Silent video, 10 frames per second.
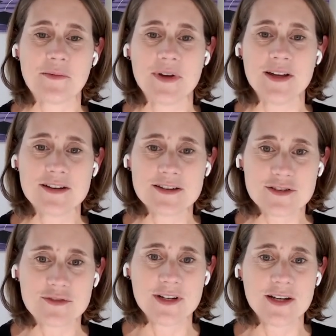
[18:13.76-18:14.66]

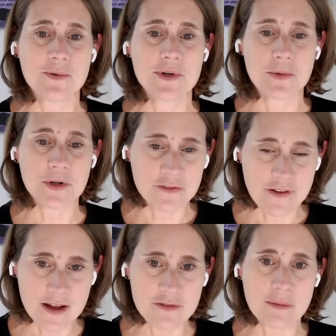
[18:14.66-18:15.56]
industry. We will
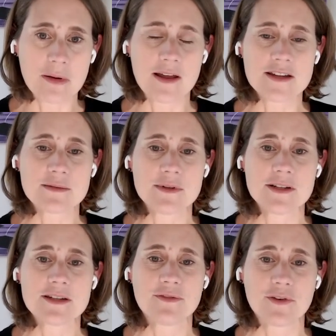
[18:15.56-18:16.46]
find
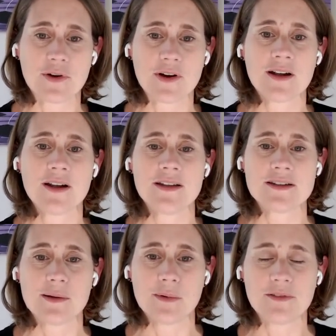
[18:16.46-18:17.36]
replacements for
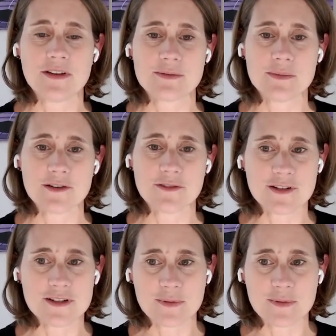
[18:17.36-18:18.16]
some of these minerals.